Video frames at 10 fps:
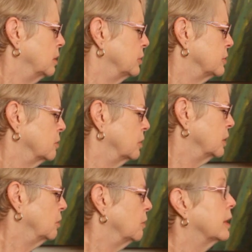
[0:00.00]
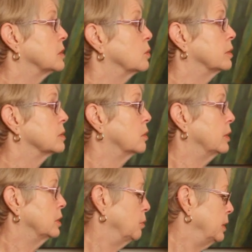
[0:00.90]
just so I know that's where it's
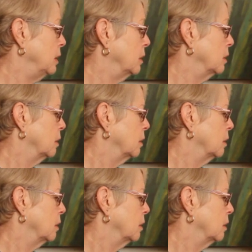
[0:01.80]
going to be.